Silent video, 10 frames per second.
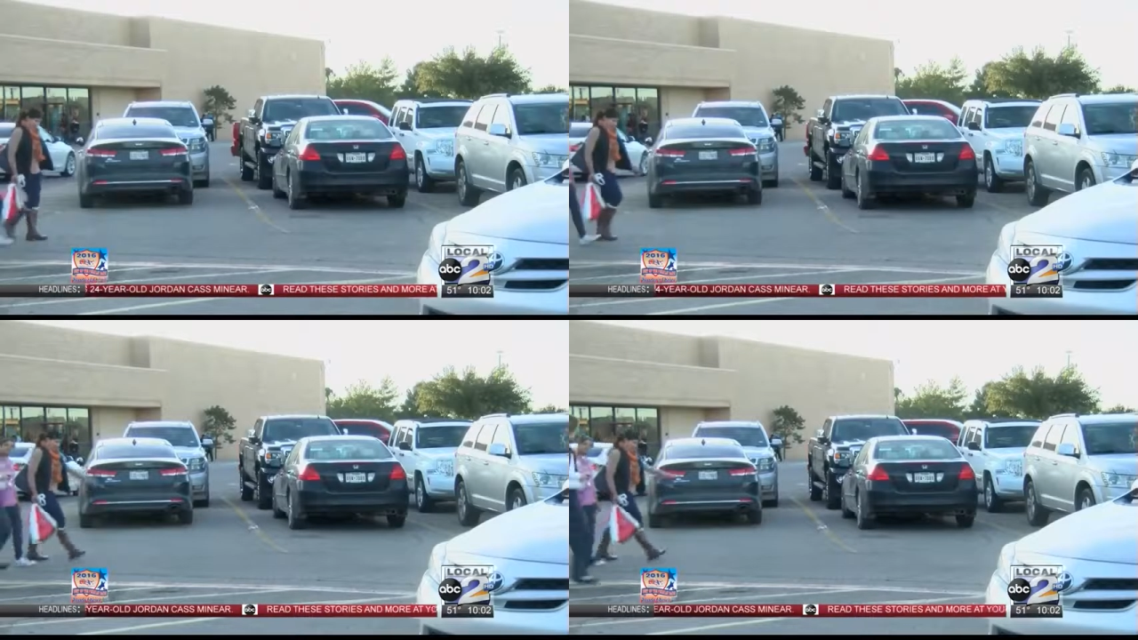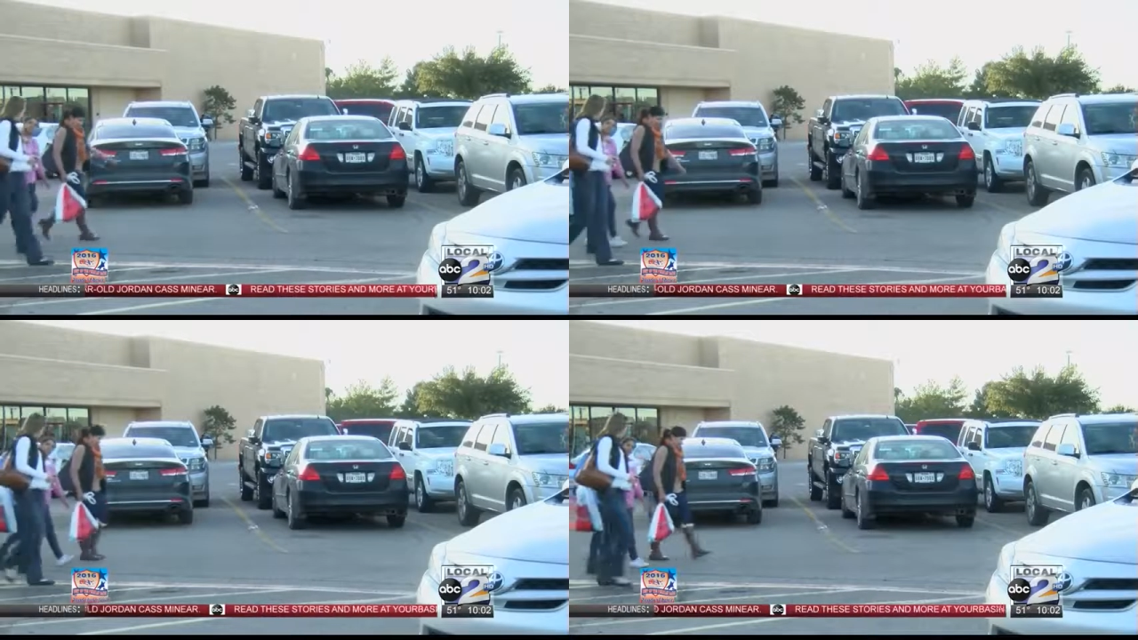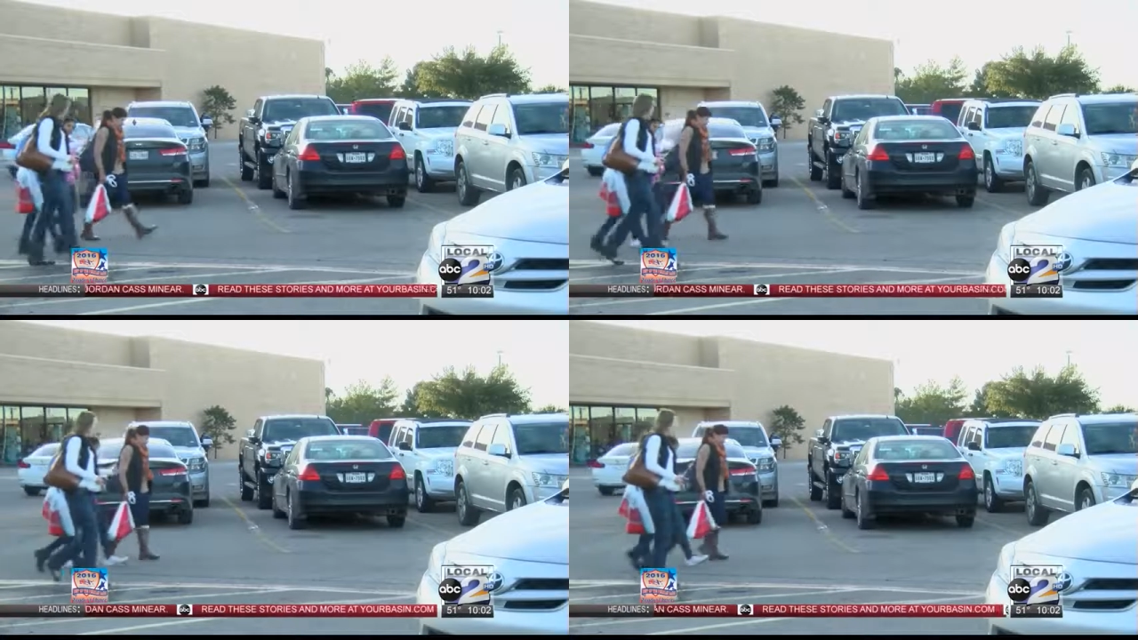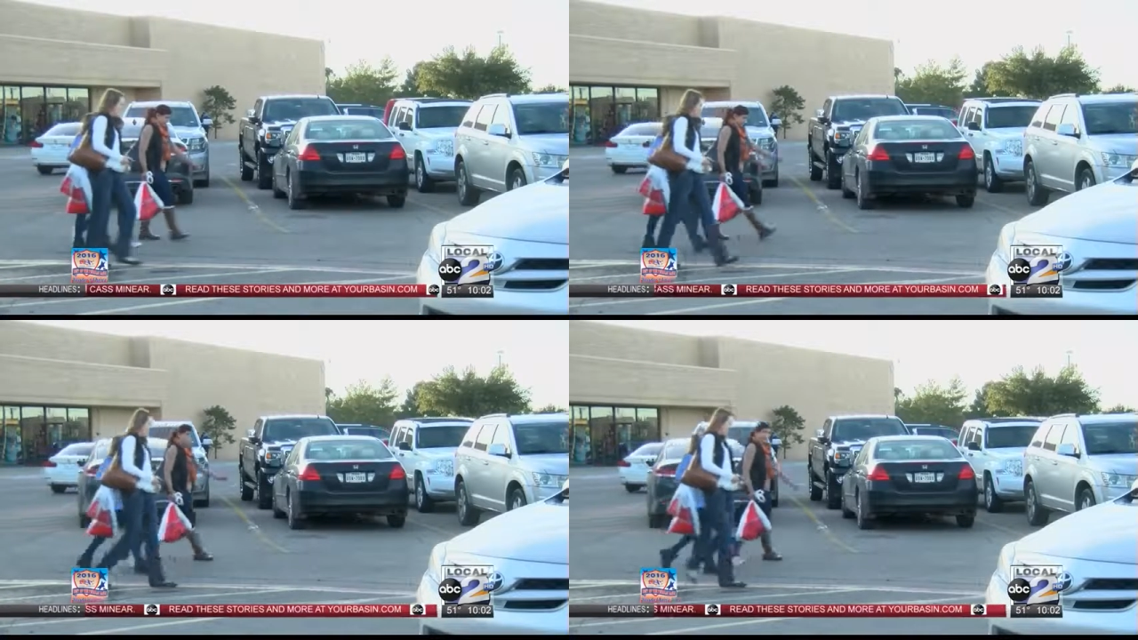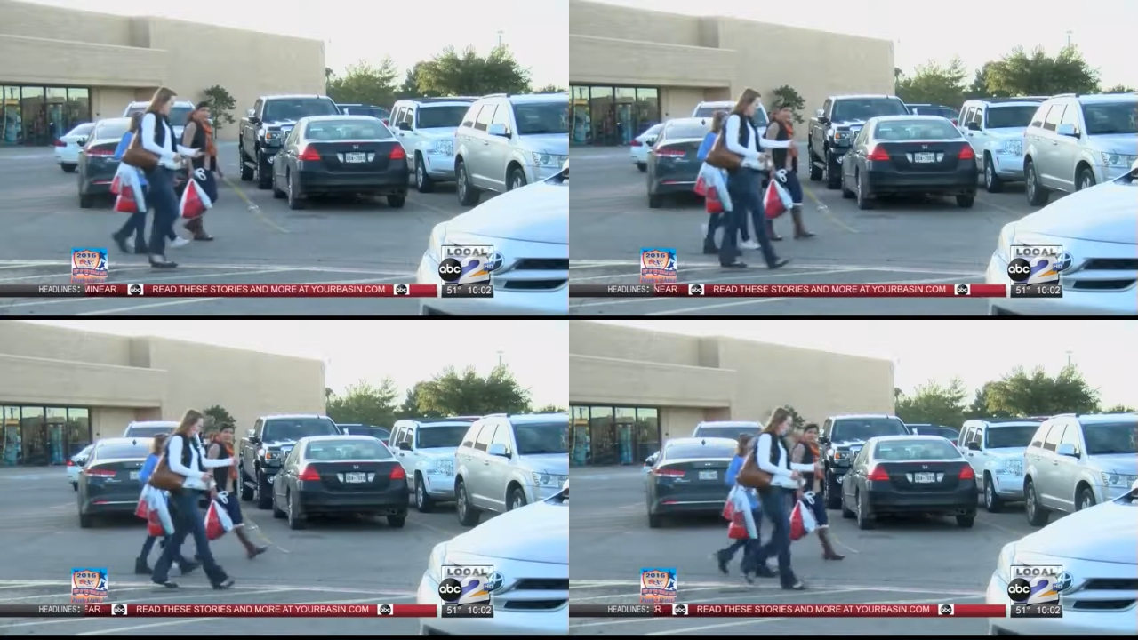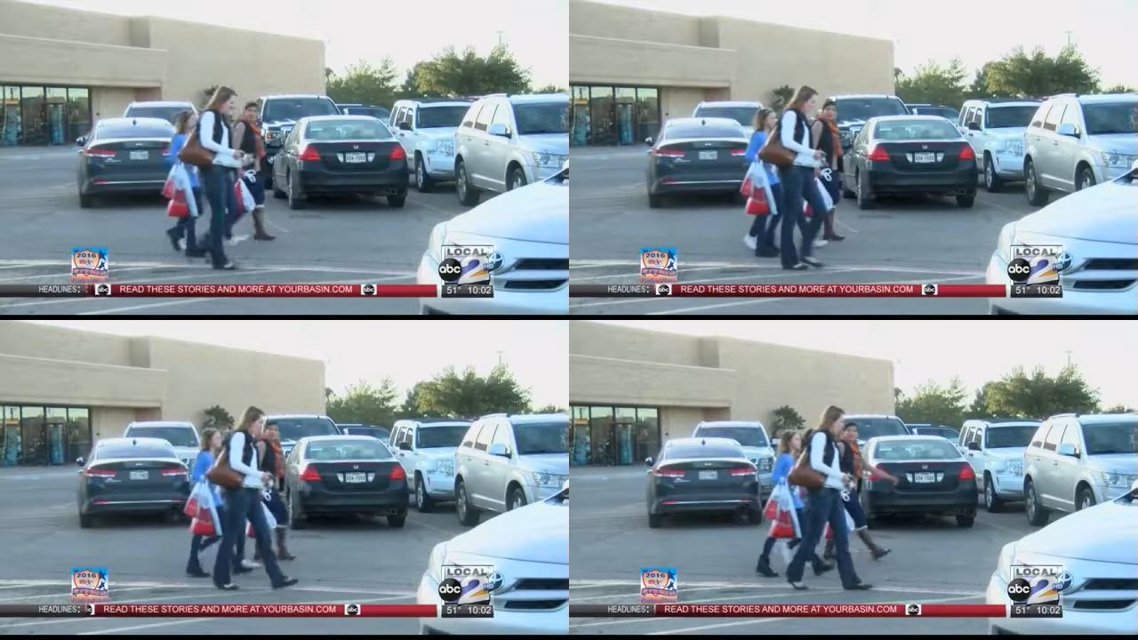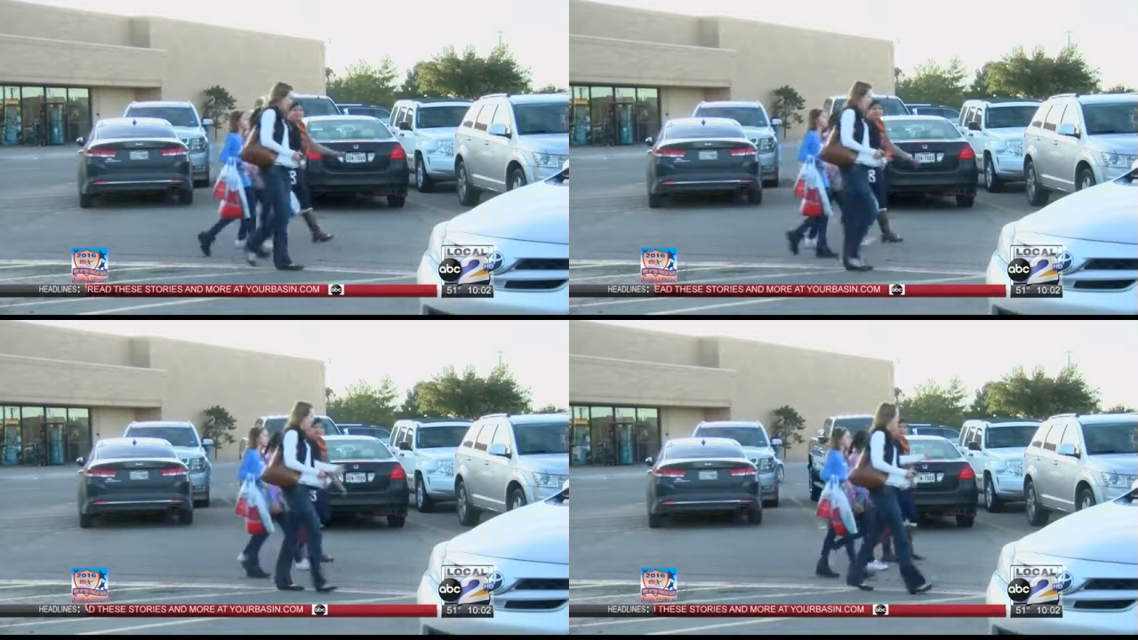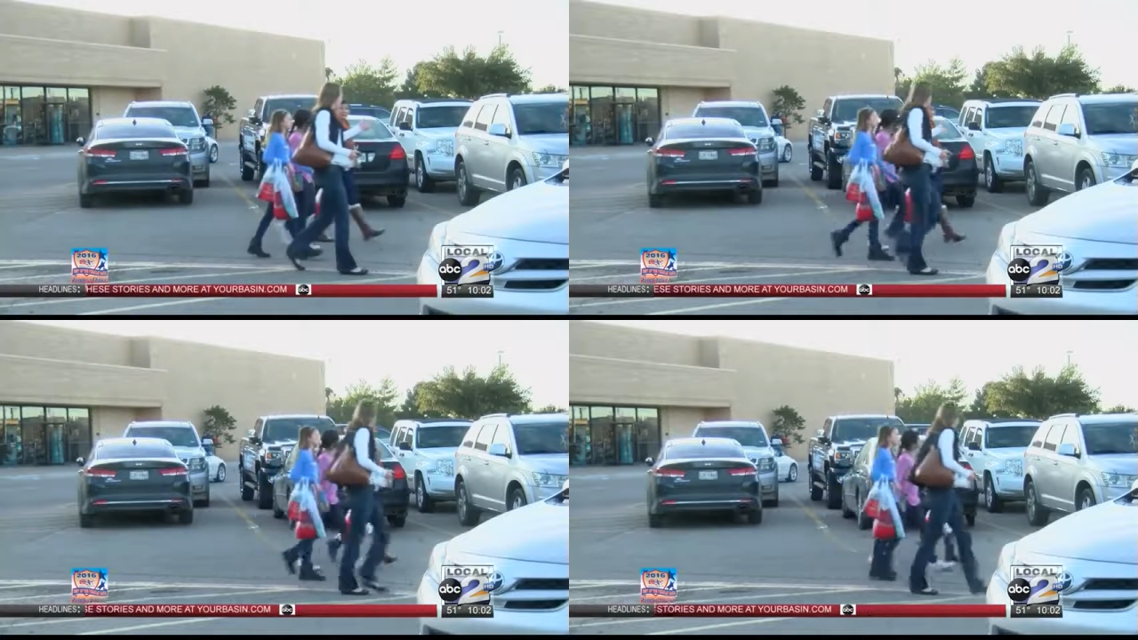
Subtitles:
No face is visible, so there are no lips to read.